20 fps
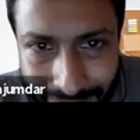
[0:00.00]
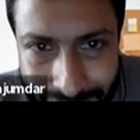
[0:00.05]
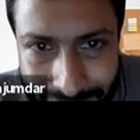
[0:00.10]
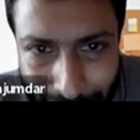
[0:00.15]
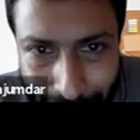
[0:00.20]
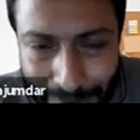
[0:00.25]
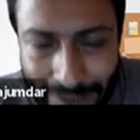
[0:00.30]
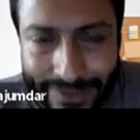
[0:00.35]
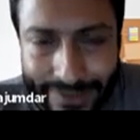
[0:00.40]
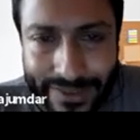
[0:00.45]

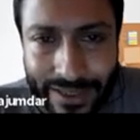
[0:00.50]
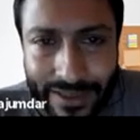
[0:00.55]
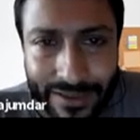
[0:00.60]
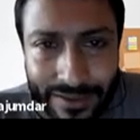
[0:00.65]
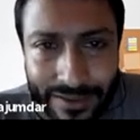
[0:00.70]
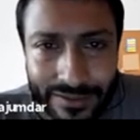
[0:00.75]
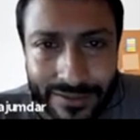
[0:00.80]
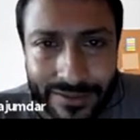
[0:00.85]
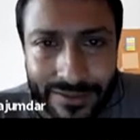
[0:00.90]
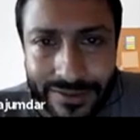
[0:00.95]
T plus L.
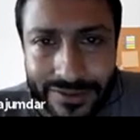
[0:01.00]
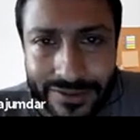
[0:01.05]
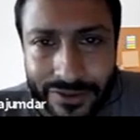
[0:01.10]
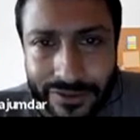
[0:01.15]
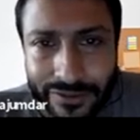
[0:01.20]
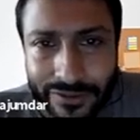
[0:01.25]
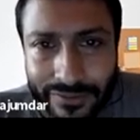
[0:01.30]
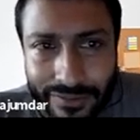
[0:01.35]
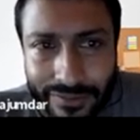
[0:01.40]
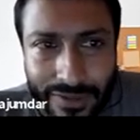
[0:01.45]

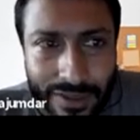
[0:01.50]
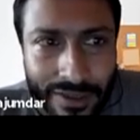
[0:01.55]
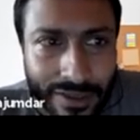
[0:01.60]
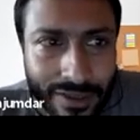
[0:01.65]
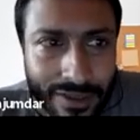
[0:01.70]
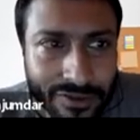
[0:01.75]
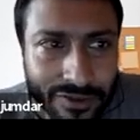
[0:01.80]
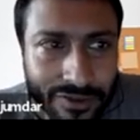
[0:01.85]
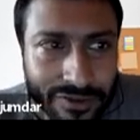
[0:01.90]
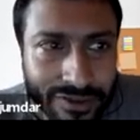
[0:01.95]
So,
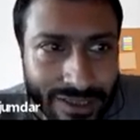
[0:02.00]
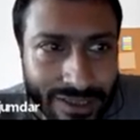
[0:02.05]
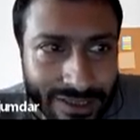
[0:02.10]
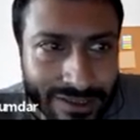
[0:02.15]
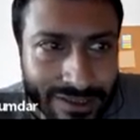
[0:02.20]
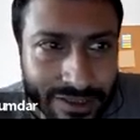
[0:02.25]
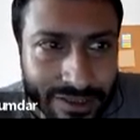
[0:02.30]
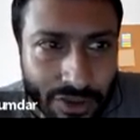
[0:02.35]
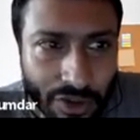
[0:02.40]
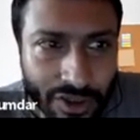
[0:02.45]
so
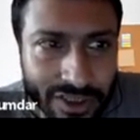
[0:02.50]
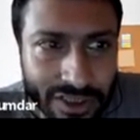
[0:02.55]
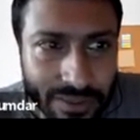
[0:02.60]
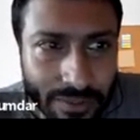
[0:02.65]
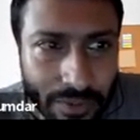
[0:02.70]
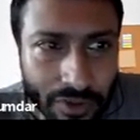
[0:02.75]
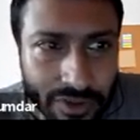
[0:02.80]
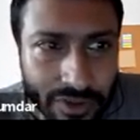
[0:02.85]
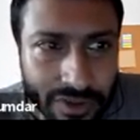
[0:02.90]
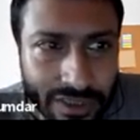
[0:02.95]
this talks
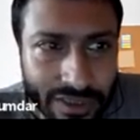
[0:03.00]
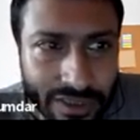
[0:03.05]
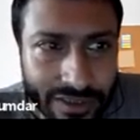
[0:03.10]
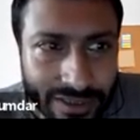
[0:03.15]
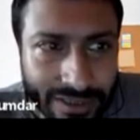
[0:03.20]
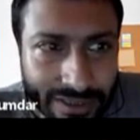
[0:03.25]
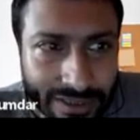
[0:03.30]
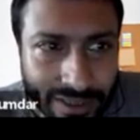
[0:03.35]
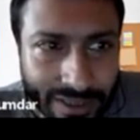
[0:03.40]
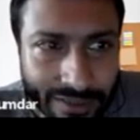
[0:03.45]
about the
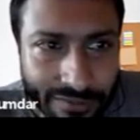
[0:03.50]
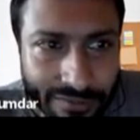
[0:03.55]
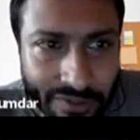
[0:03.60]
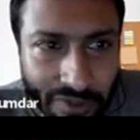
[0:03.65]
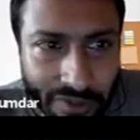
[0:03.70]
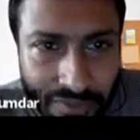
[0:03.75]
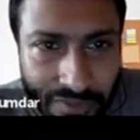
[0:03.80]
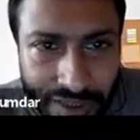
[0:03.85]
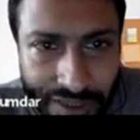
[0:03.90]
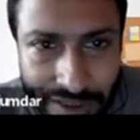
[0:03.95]
return
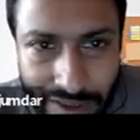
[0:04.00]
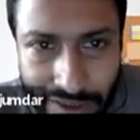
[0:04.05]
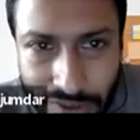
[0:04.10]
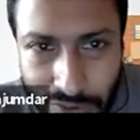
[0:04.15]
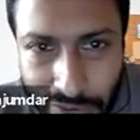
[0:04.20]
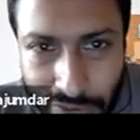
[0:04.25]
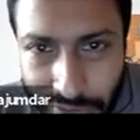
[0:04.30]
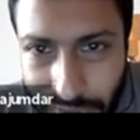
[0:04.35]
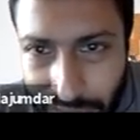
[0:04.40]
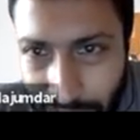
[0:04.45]
from here
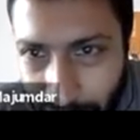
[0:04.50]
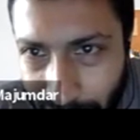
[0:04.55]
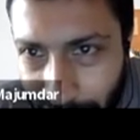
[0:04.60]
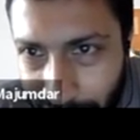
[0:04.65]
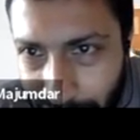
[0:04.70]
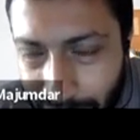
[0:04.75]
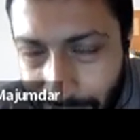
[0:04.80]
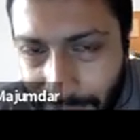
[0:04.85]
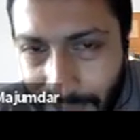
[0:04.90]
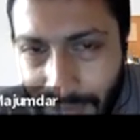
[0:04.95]
to
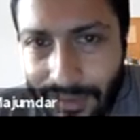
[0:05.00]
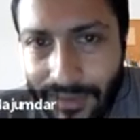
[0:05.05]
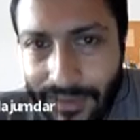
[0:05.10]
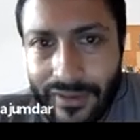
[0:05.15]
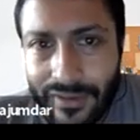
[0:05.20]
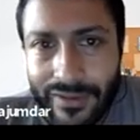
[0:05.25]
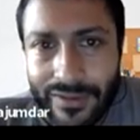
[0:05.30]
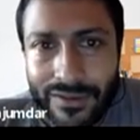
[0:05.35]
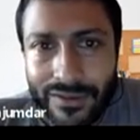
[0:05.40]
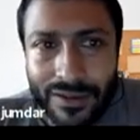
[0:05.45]
here,
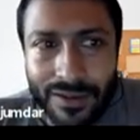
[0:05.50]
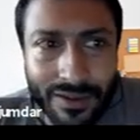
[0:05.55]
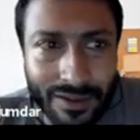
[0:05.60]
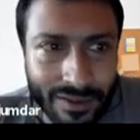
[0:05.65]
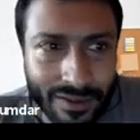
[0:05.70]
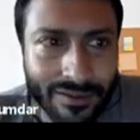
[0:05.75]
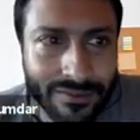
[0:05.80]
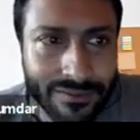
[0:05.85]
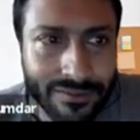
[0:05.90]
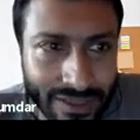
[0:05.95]

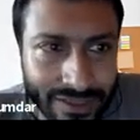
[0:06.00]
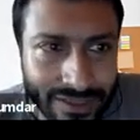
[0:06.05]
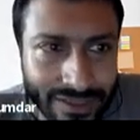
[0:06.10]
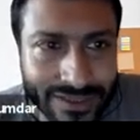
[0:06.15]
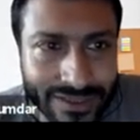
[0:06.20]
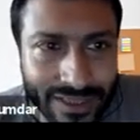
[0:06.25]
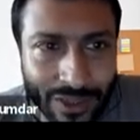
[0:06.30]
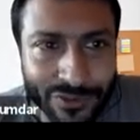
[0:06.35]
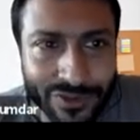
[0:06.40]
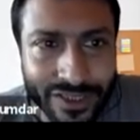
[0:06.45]
uh, the
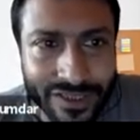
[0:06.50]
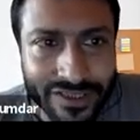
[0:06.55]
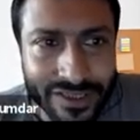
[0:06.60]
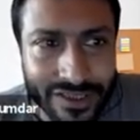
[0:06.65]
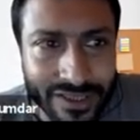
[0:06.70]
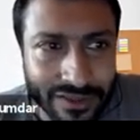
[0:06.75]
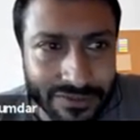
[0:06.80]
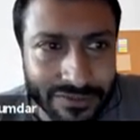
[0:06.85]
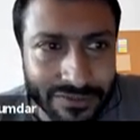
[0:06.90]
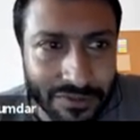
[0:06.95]
discounted
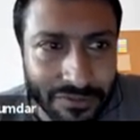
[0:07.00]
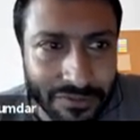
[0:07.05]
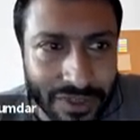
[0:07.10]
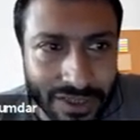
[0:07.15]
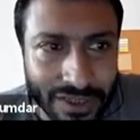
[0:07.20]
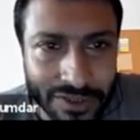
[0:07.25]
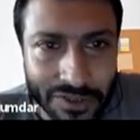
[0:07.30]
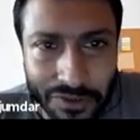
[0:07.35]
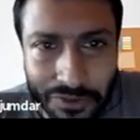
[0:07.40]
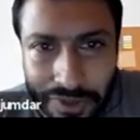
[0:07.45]
return from
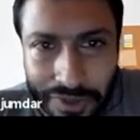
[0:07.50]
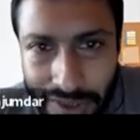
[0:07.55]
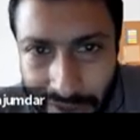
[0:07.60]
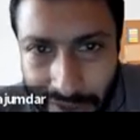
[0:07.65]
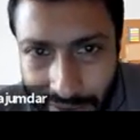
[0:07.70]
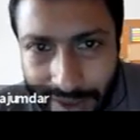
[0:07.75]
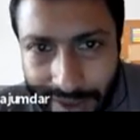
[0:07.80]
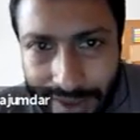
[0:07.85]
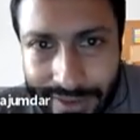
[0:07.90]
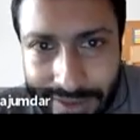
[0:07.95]
here to
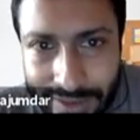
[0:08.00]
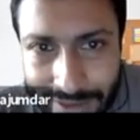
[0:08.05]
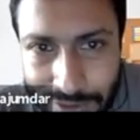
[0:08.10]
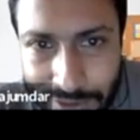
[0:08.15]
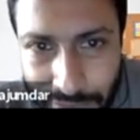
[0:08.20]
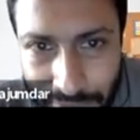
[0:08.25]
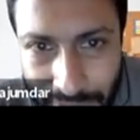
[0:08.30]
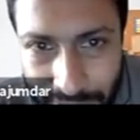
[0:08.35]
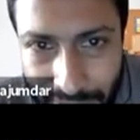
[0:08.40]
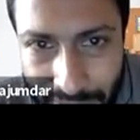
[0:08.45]
here, and
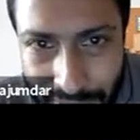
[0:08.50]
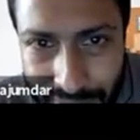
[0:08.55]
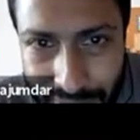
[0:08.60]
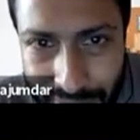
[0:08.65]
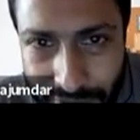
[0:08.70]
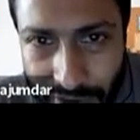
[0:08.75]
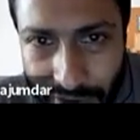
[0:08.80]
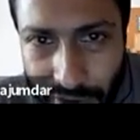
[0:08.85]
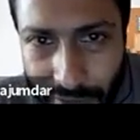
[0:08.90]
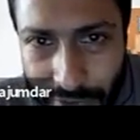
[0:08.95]
this will
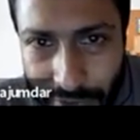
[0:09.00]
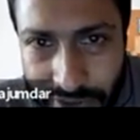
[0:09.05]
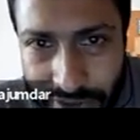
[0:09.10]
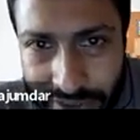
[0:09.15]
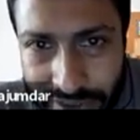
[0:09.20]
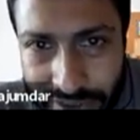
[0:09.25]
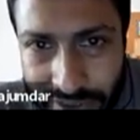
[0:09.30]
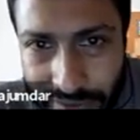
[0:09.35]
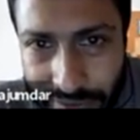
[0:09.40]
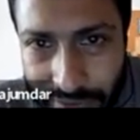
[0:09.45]
talk about the
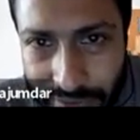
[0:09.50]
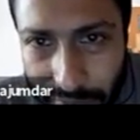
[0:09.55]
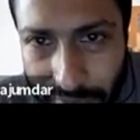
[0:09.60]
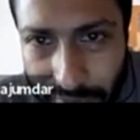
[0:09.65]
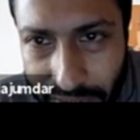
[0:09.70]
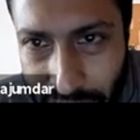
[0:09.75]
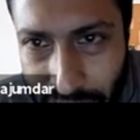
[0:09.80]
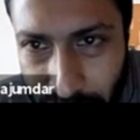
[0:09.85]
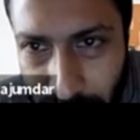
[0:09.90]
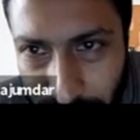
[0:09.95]
return from
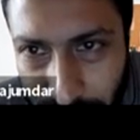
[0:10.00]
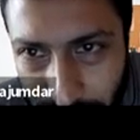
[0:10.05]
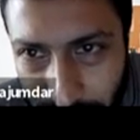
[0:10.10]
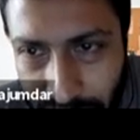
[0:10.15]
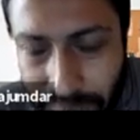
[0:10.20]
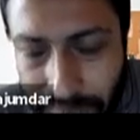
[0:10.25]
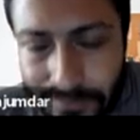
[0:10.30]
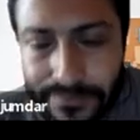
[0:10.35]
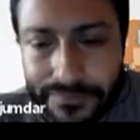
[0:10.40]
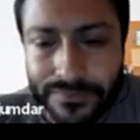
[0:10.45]
here to here.
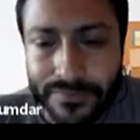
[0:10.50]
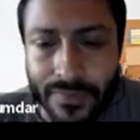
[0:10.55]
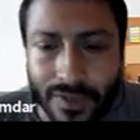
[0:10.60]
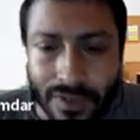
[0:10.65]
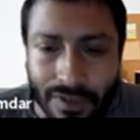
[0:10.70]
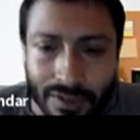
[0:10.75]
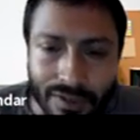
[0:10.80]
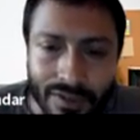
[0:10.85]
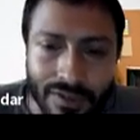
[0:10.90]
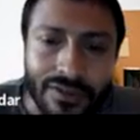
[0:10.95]

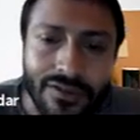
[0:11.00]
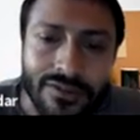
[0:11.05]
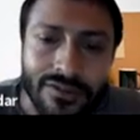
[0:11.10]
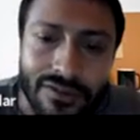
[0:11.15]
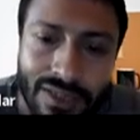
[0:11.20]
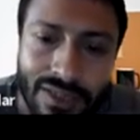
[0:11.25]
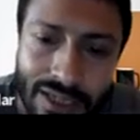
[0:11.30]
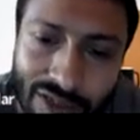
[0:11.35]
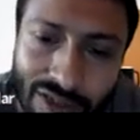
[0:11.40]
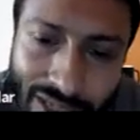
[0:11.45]

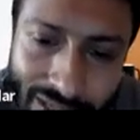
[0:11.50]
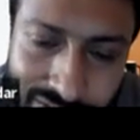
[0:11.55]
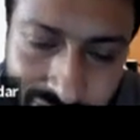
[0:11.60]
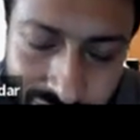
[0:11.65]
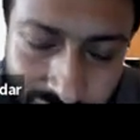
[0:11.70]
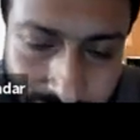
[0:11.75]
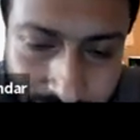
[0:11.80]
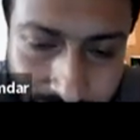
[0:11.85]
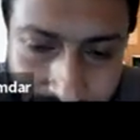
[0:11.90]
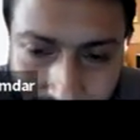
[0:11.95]
So they will
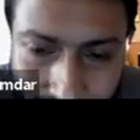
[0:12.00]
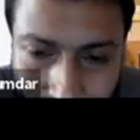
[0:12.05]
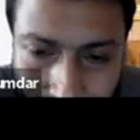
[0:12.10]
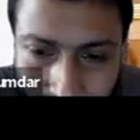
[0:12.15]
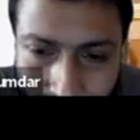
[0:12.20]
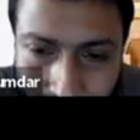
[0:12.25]
actually be,